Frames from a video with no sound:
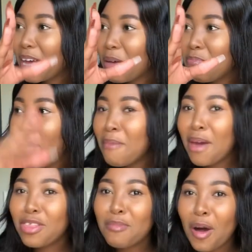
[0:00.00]
My
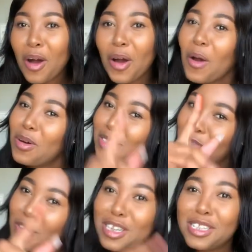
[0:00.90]
math mark was a
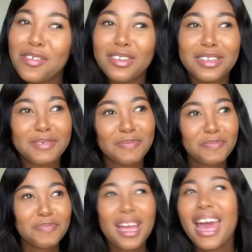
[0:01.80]
47.
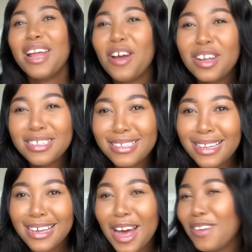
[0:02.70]
And
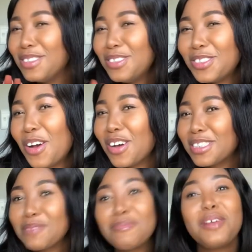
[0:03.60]
honestly, I wasn't
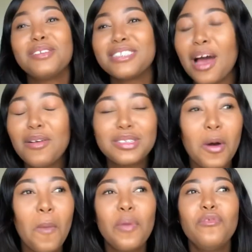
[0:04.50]
shocked, but I was
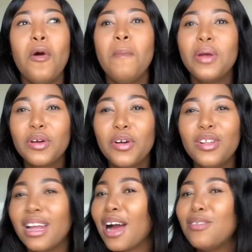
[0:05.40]
hoping for a miracle.
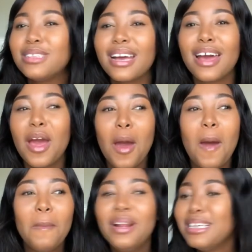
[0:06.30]
Like, I was like,
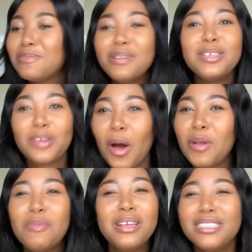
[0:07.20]
please, God,
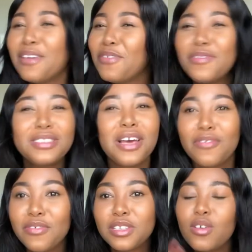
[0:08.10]
please, a 50.
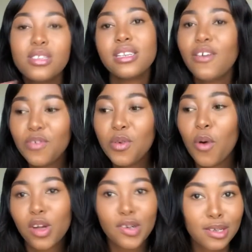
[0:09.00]
Because if you are
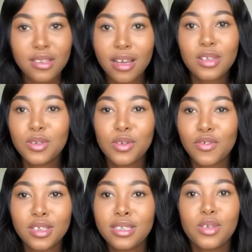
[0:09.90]
trying to get into
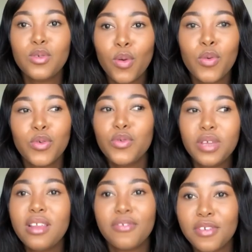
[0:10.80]
university, you know you need
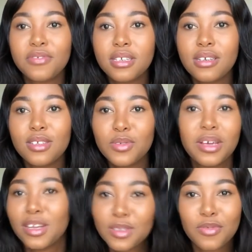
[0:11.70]
a 50 to get
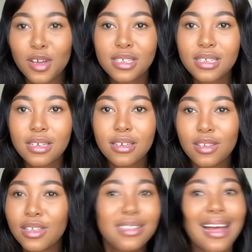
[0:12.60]
into varsity.
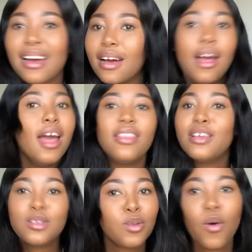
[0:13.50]
Like,
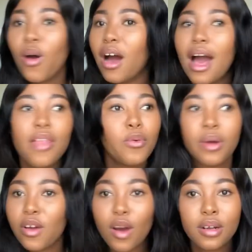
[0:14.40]
there's no other way
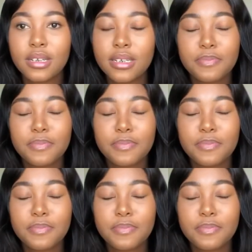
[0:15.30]
around it.